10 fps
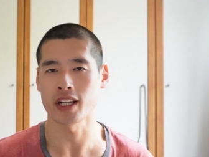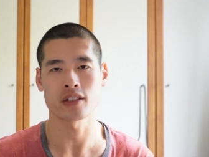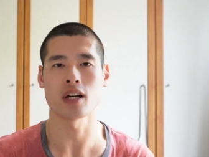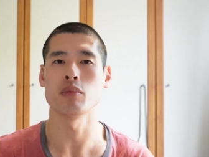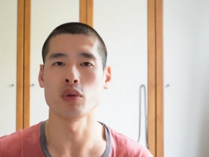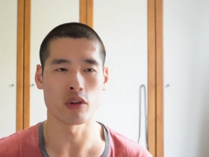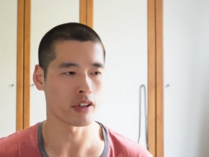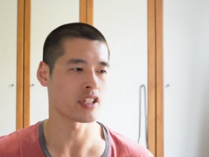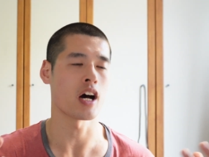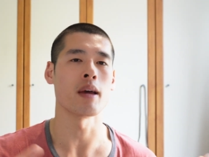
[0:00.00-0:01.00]
example or
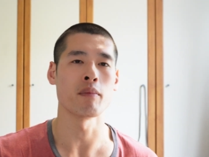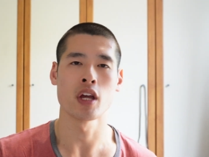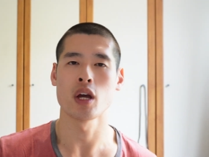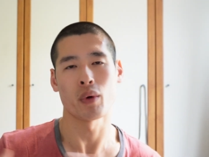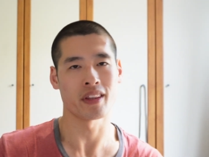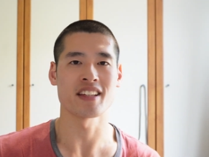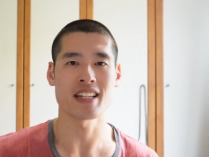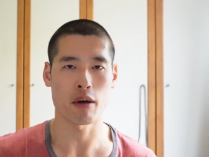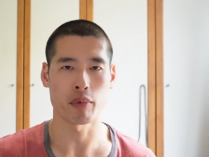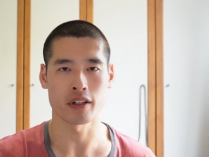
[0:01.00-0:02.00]
a time when this
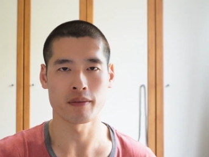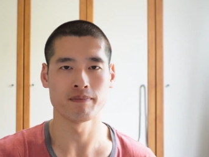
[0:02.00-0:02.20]
happened.